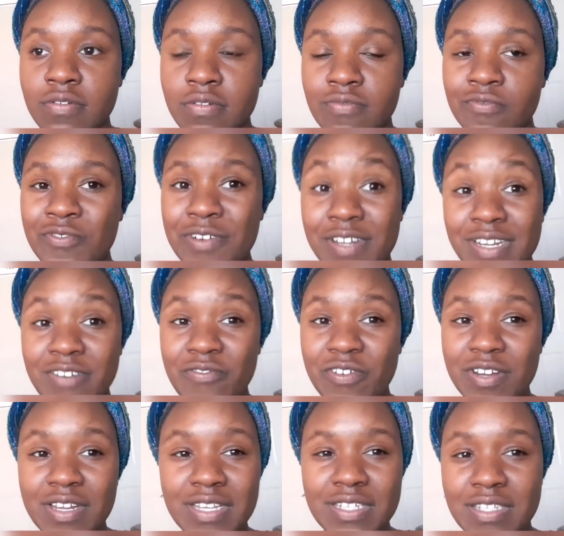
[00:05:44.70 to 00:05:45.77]
really,
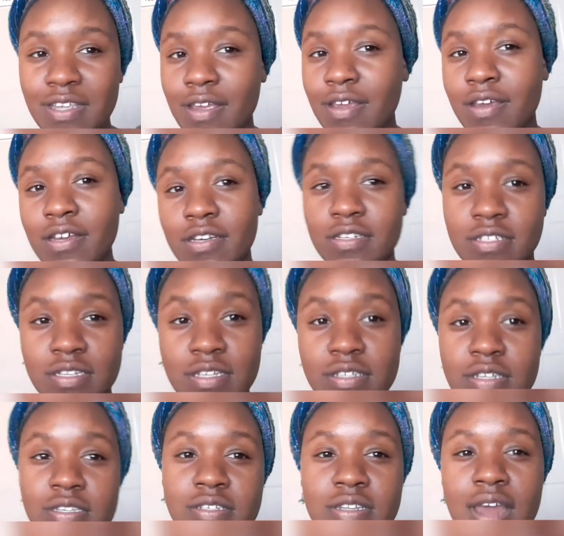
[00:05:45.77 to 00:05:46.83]
really sick because this
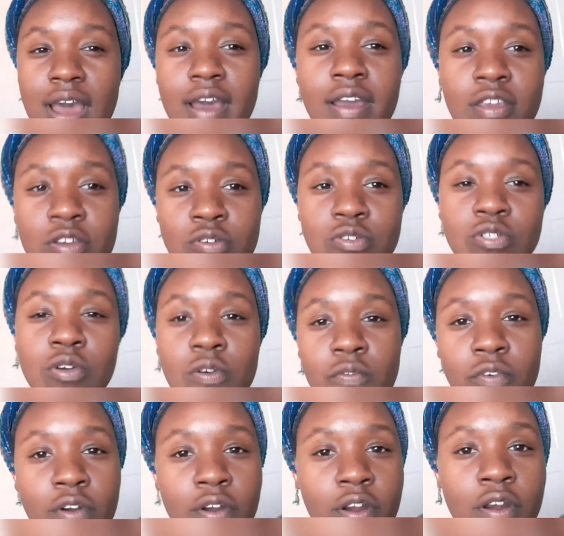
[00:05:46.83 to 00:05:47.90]
is not unusual
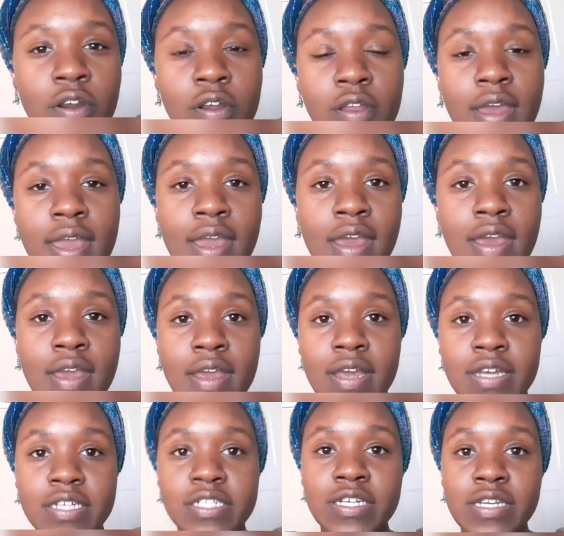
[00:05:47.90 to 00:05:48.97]
for her. Like
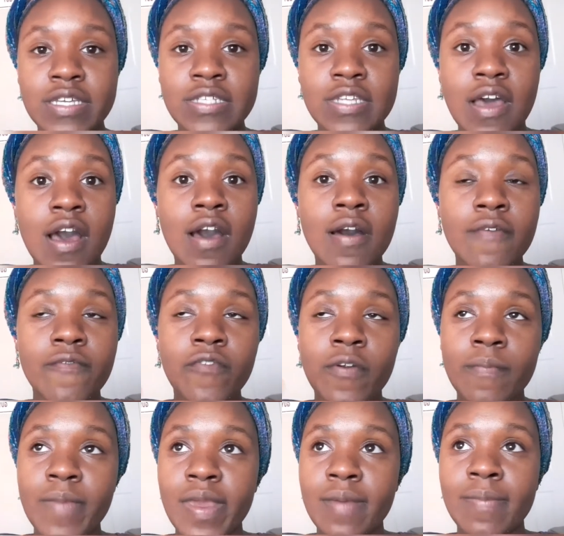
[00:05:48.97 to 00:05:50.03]
she's up for
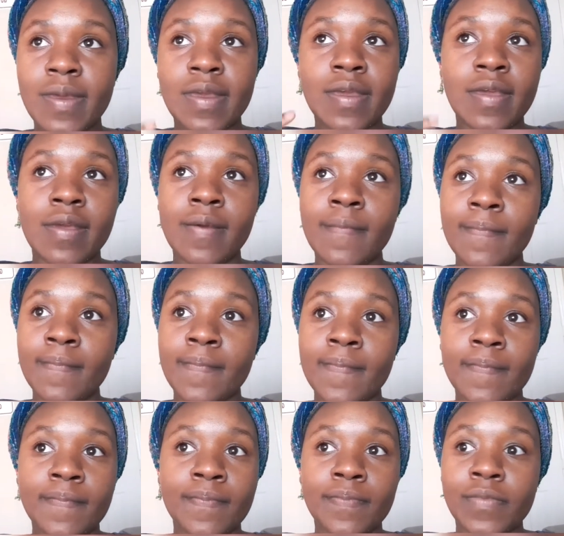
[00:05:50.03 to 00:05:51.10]
maybe
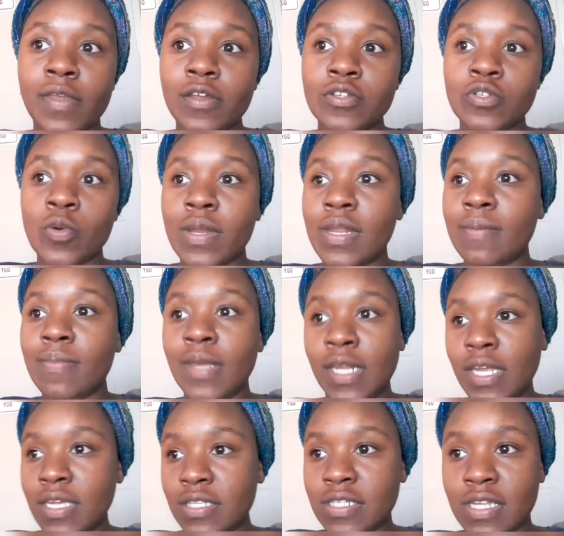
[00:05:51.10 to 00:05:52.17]
20
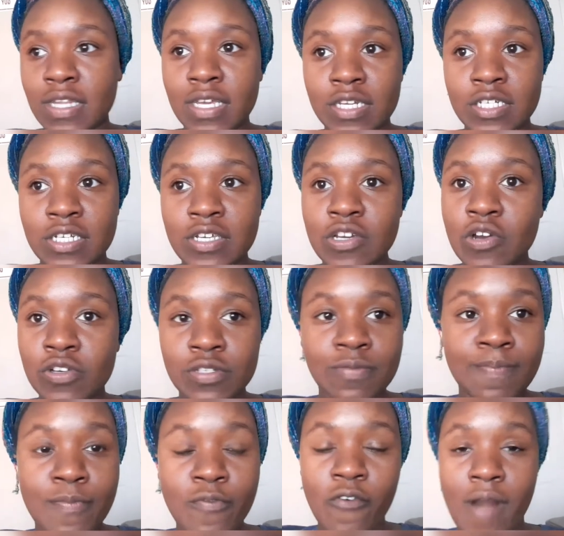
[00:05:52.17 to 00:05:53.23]
minutes and then she goes
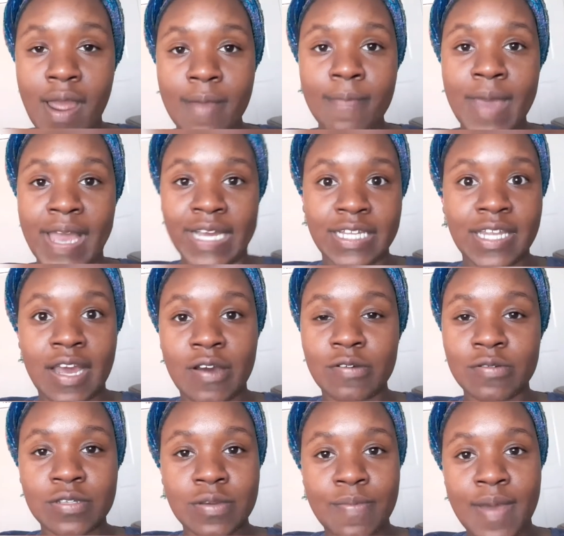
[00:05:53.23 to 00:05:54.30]
right back down
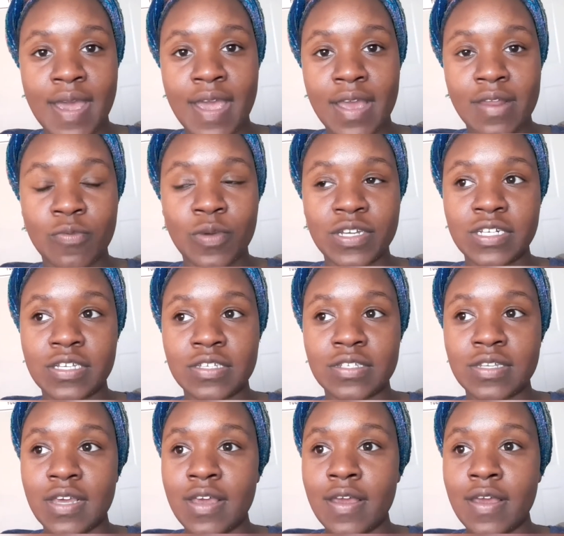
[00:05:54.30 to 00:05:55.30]
to bed, which is